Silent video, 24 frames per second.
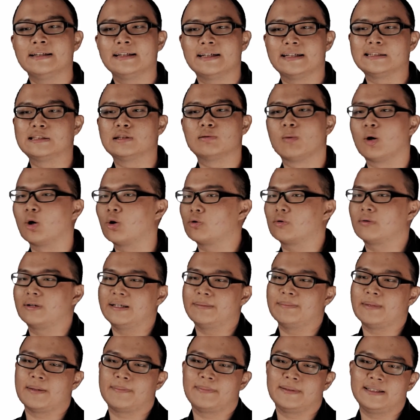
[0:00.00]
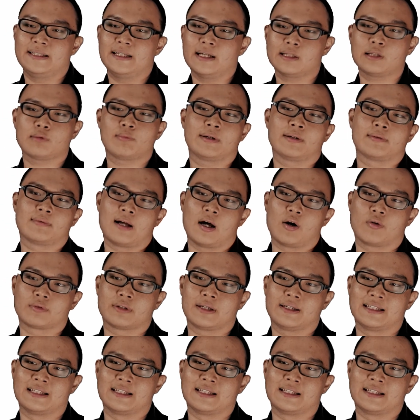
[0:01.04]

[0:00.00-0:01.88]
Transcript: and tomorrow it may be the other way around,